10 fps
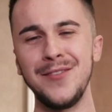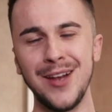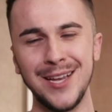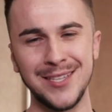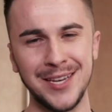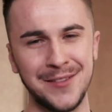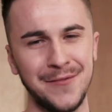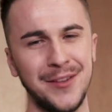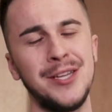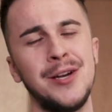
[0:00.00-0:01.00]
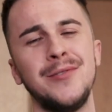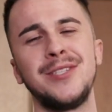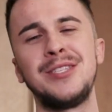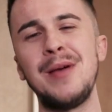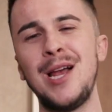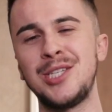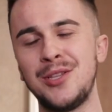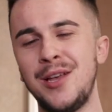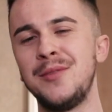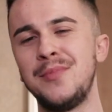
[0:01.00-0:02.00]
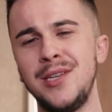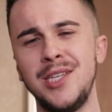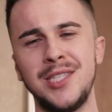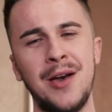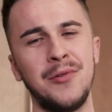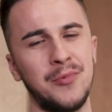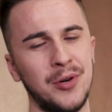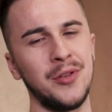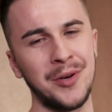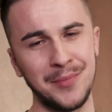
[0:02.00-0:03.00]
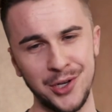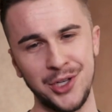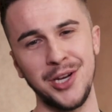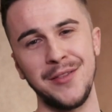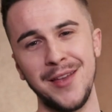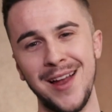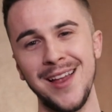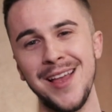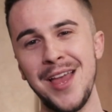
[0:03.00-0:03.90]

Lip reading: you guys like the video, smash like please. I would really appreciate that.